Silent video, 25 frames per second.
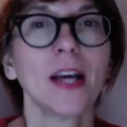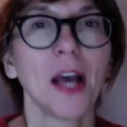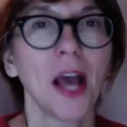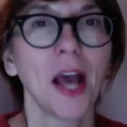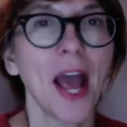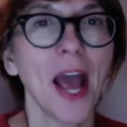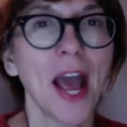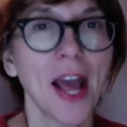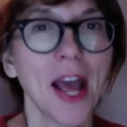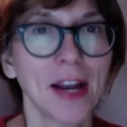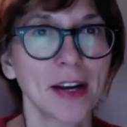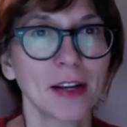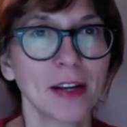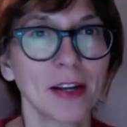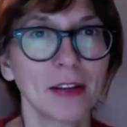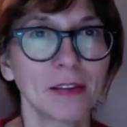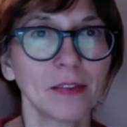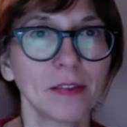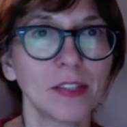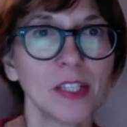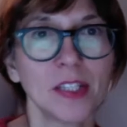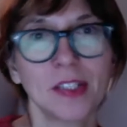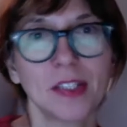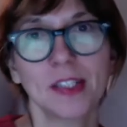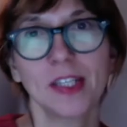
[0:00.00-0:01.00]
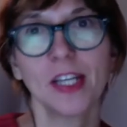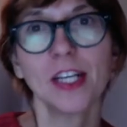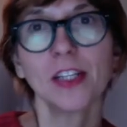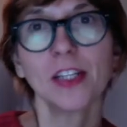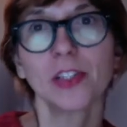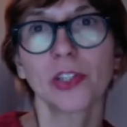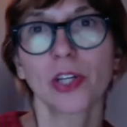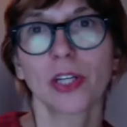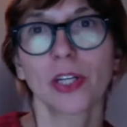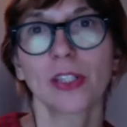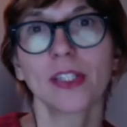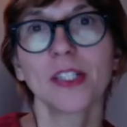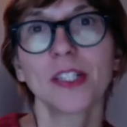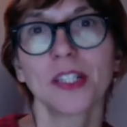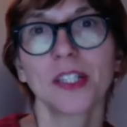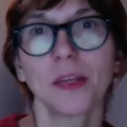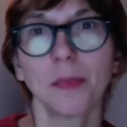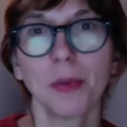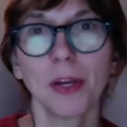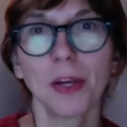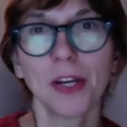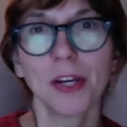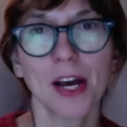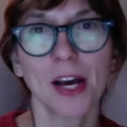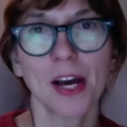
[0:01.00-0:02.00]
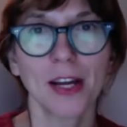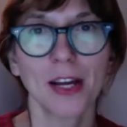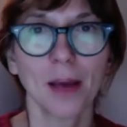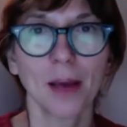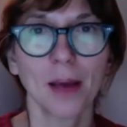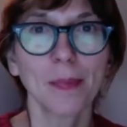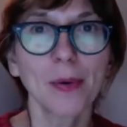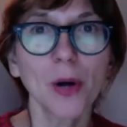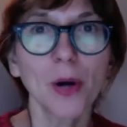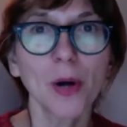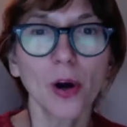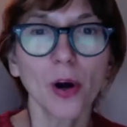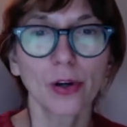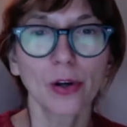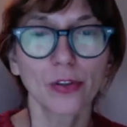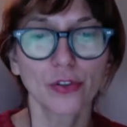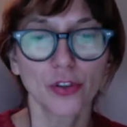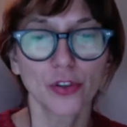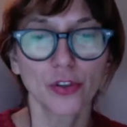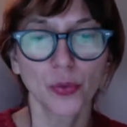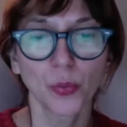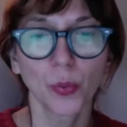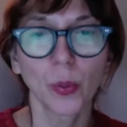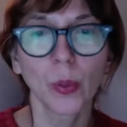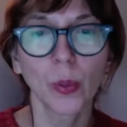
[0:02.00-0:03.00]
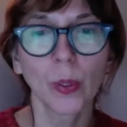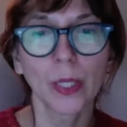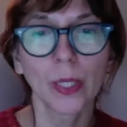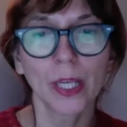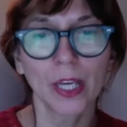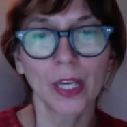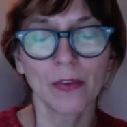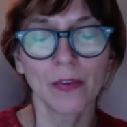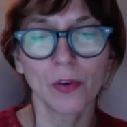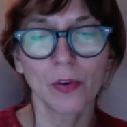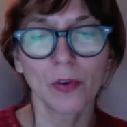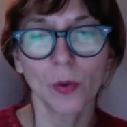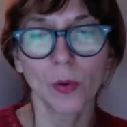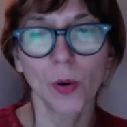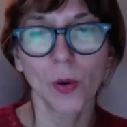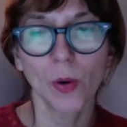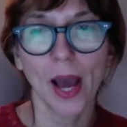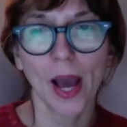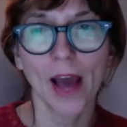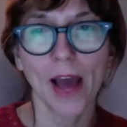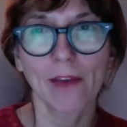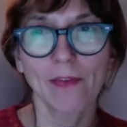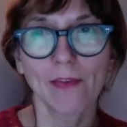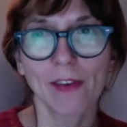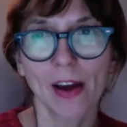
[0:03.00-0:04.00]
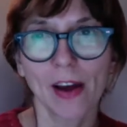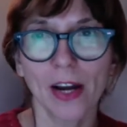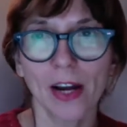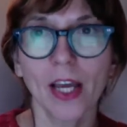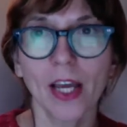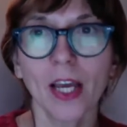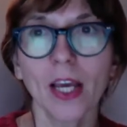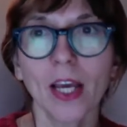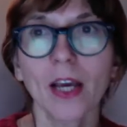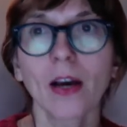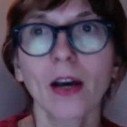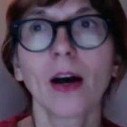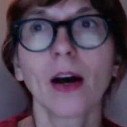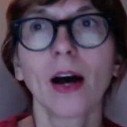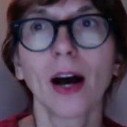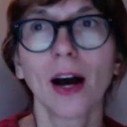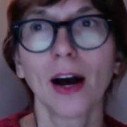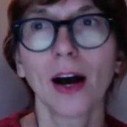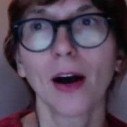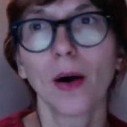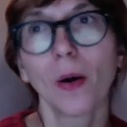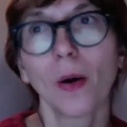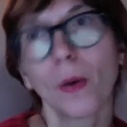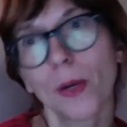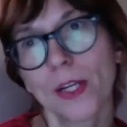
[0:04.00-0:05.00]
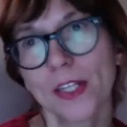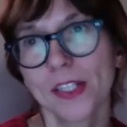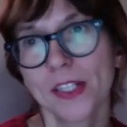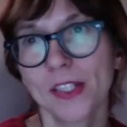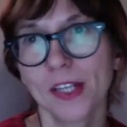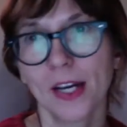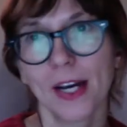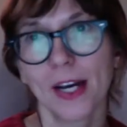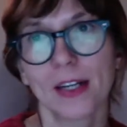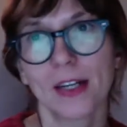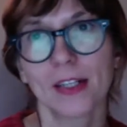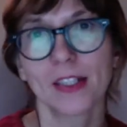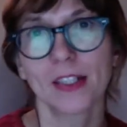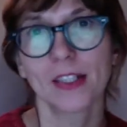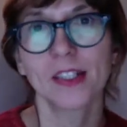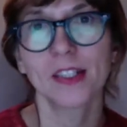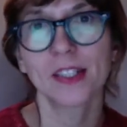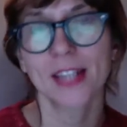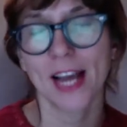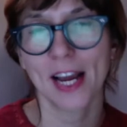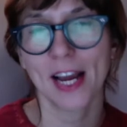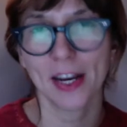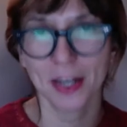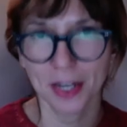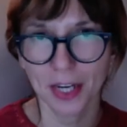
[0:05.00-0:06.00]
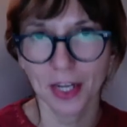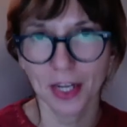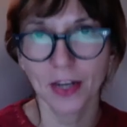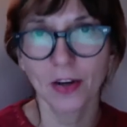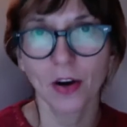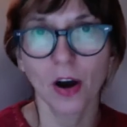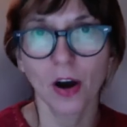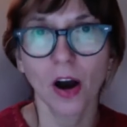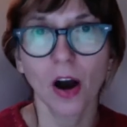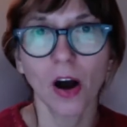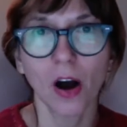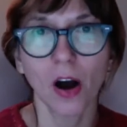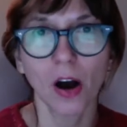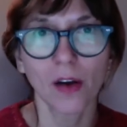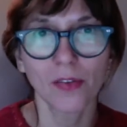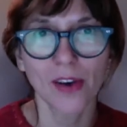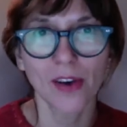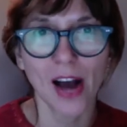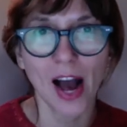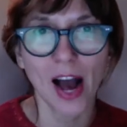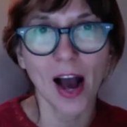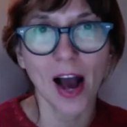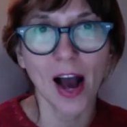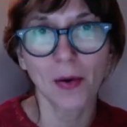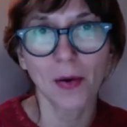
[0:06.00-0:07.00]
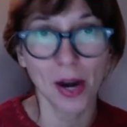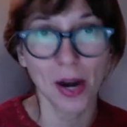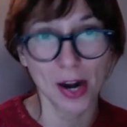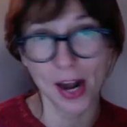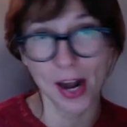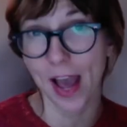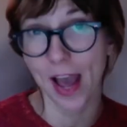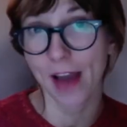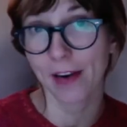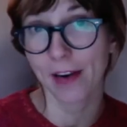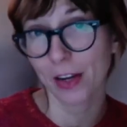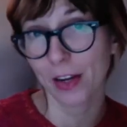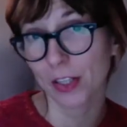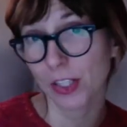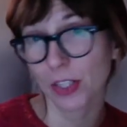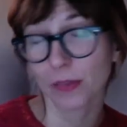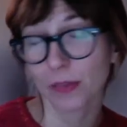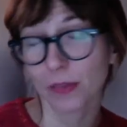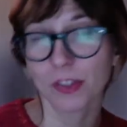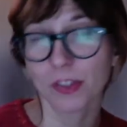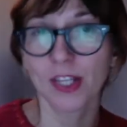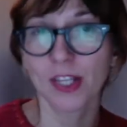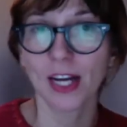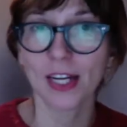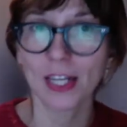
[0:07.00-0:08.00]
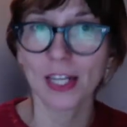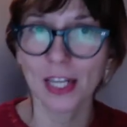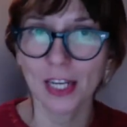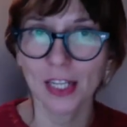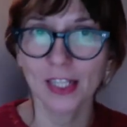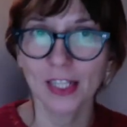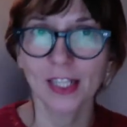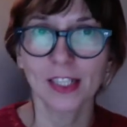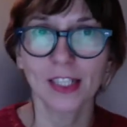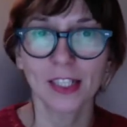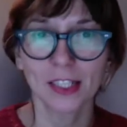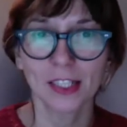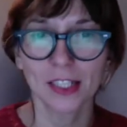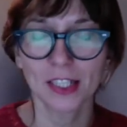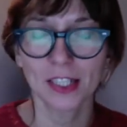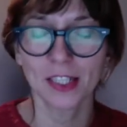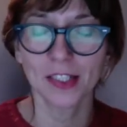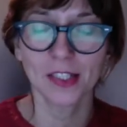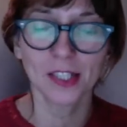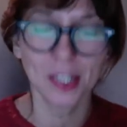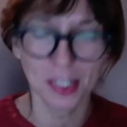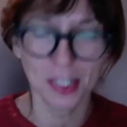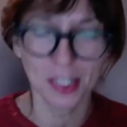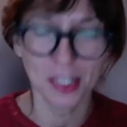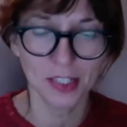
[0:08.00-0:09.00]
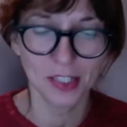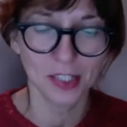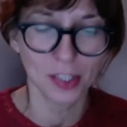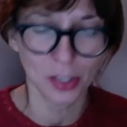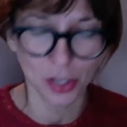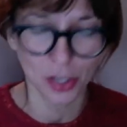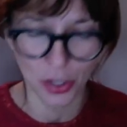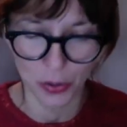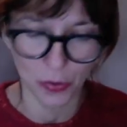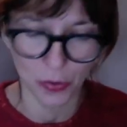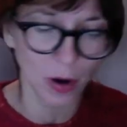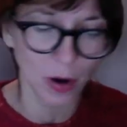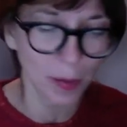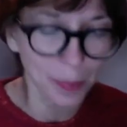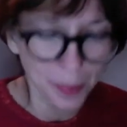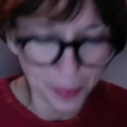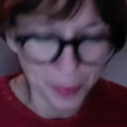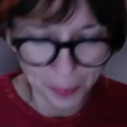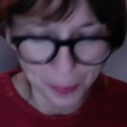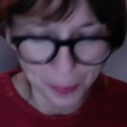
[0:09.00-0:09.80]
And this interdisciplinary approach will give you a very holistic understanding of our areas of study, that it is Eastern Europe.